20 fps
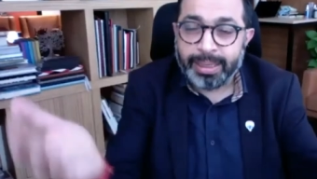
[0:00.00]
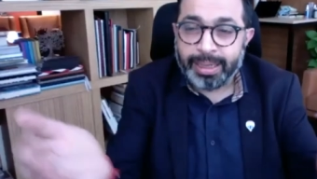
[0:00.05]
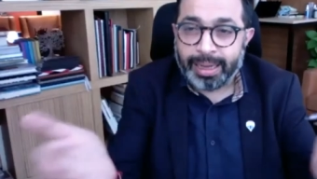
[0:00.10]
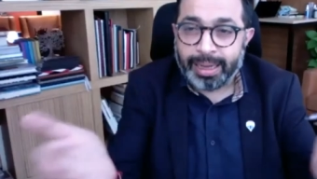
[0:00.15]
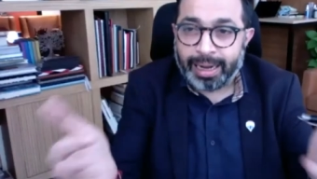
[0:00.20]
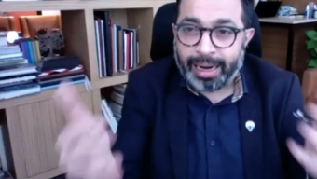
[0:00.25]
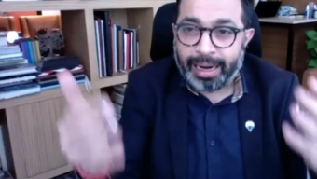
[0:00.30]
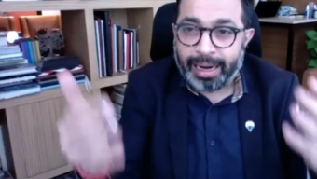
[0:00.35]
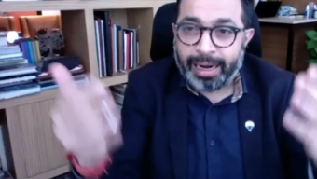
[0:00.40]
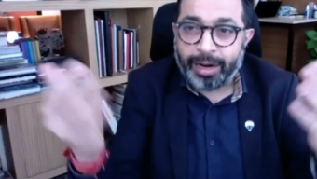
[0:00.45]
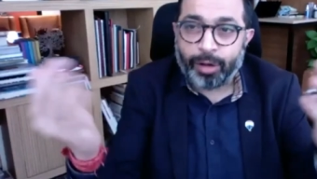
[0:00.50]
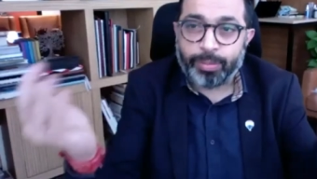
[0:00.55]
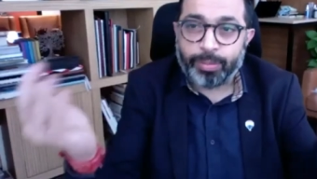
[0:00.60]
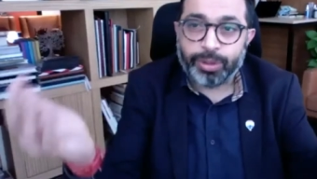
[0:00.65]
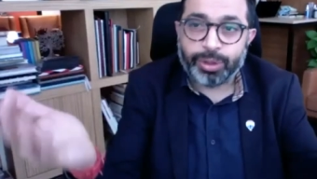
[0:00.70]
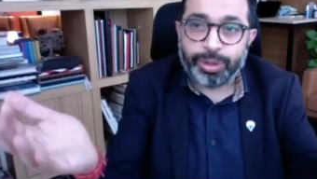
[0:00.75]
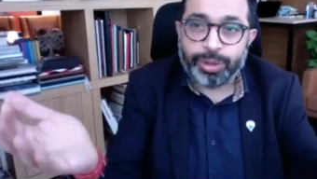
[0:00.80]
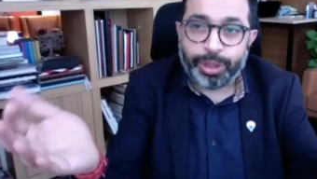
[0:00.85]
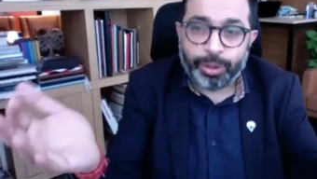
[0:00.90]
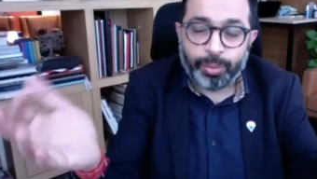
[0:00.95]
i had
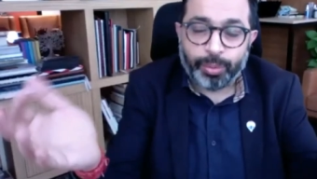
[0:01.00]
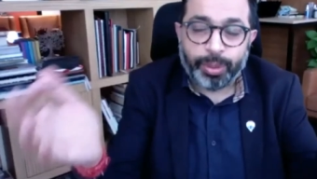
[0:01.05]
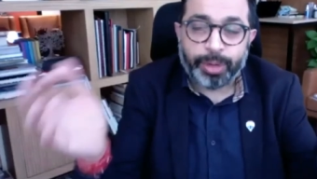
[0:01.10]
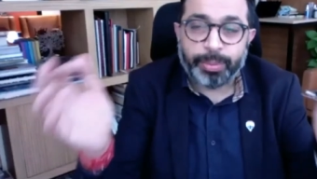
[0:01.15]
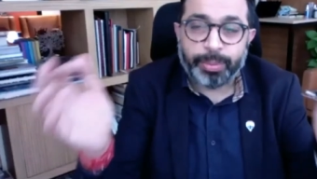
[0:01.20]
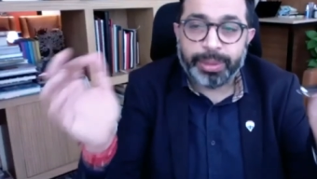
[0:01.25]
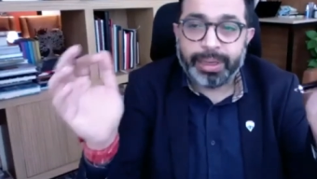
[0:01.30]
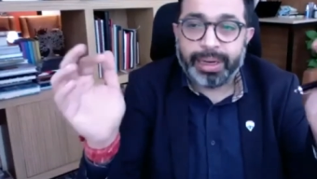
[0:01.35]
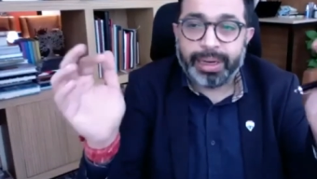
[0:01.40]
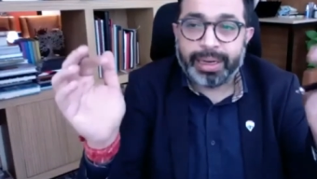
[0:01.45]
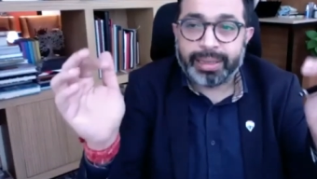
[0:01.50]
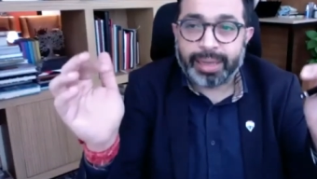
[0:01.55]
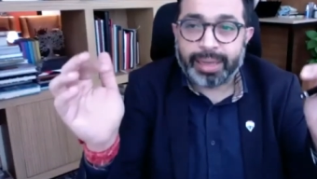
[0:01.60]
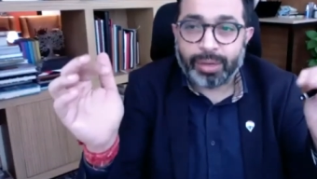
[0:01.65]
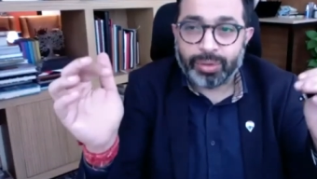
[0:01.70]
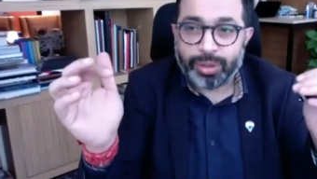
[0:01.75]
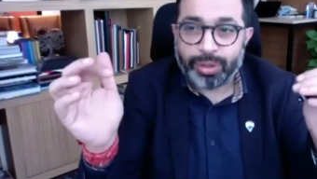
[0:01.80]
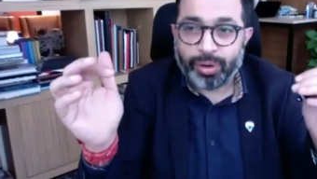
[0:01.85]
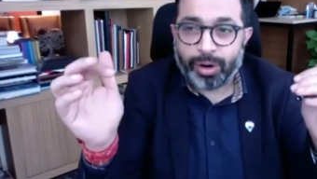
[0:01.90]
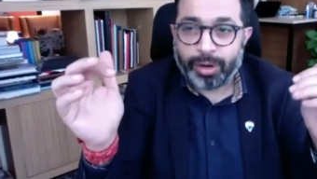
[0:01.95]
opportunity to work with
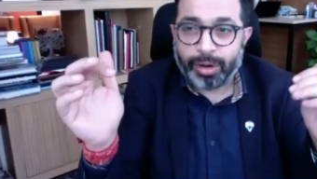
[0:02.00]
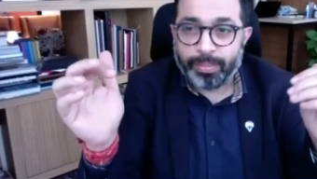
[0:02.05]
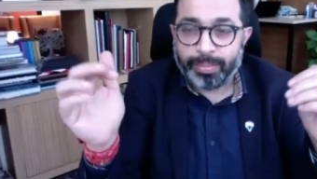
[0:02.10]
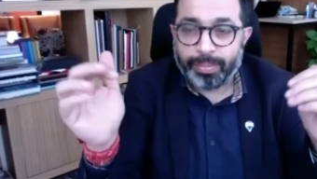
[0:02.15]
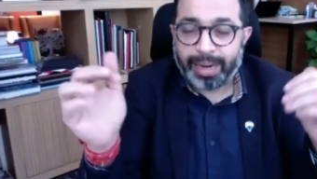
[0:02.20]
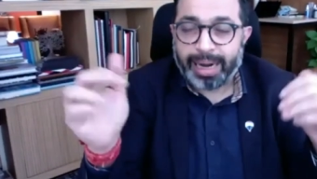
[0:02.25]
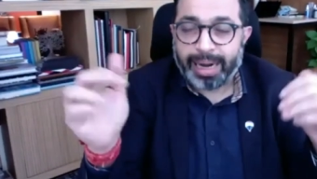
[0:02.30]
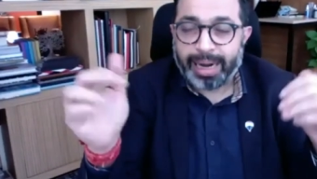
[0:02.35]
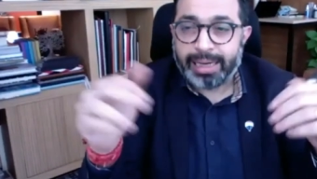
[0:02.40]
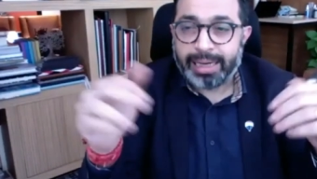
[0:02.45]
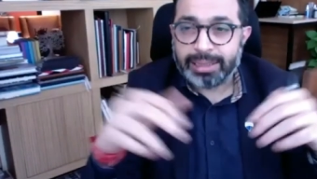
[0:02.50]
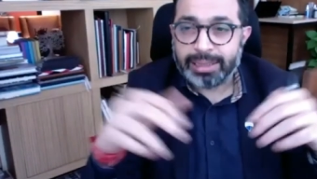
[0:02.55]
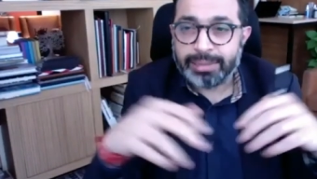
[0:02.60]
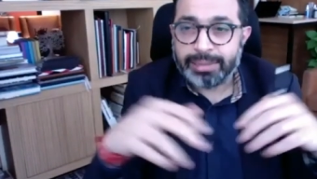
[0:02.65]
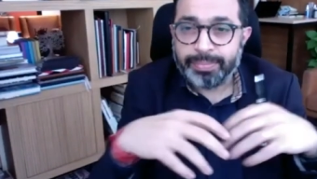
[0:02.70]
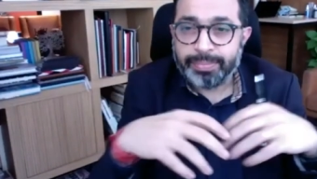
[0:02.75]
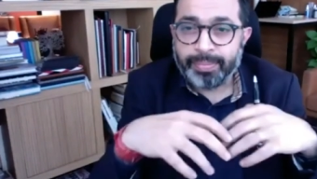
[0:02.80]
8000 odd brands